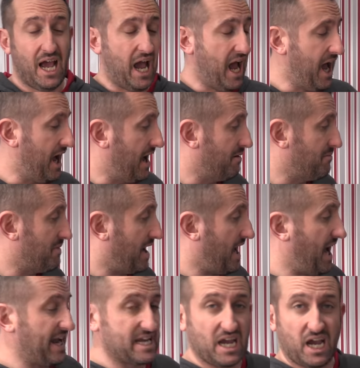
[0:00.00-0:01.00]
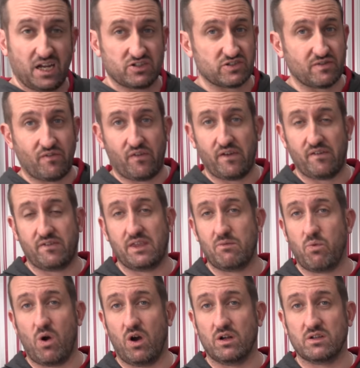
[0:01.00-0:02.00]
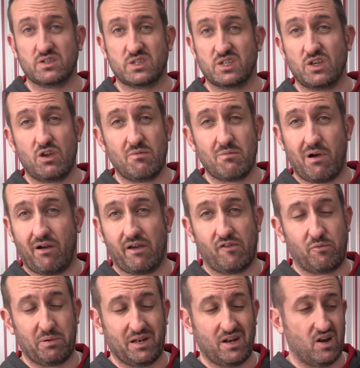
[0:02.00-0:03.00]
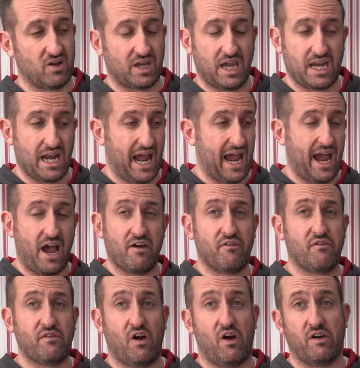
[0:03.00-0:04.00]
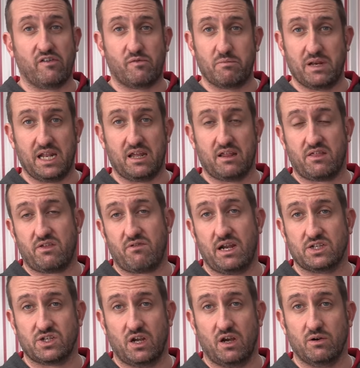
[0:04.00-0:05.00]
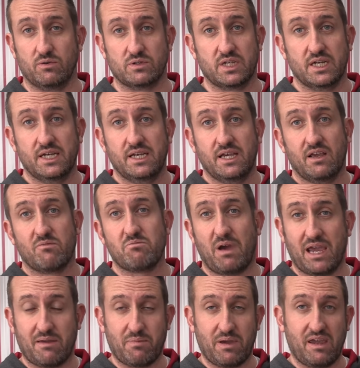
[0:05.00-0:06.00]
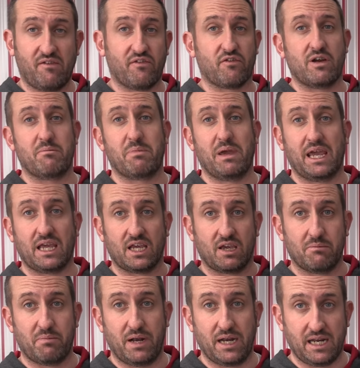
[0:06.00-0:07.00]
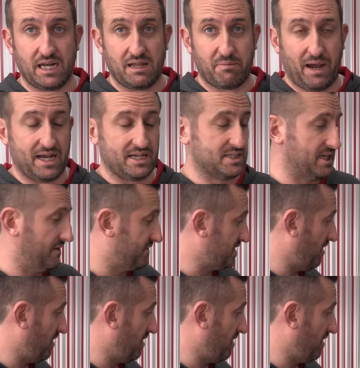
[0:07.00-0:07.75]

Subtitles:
850 watts, you might have been looking at a 5 minute threshold, maybe, for it being completely passive.